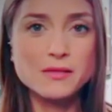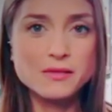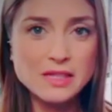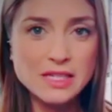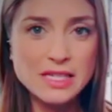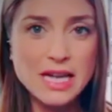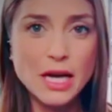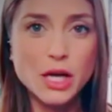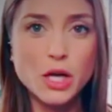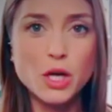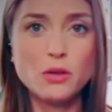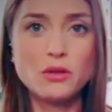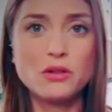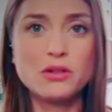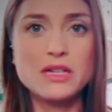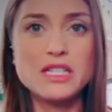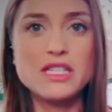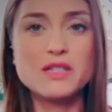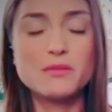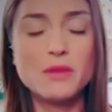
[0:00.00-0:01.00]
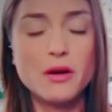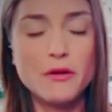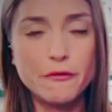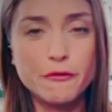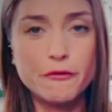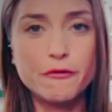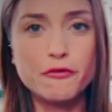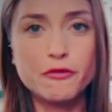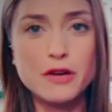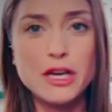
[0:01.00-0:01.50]
secularism,
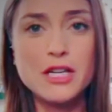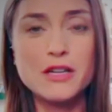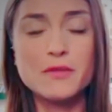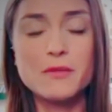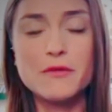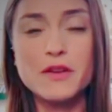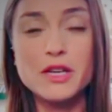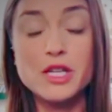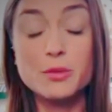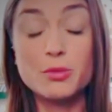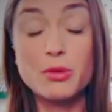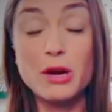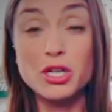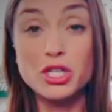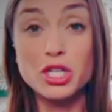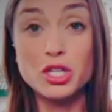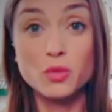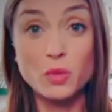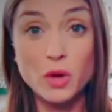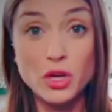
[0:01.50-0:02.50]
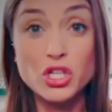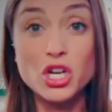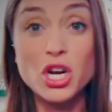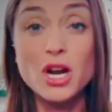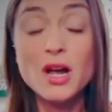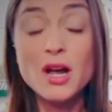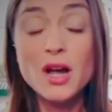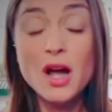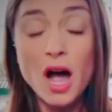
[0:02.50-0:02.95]
freedom of expression, which,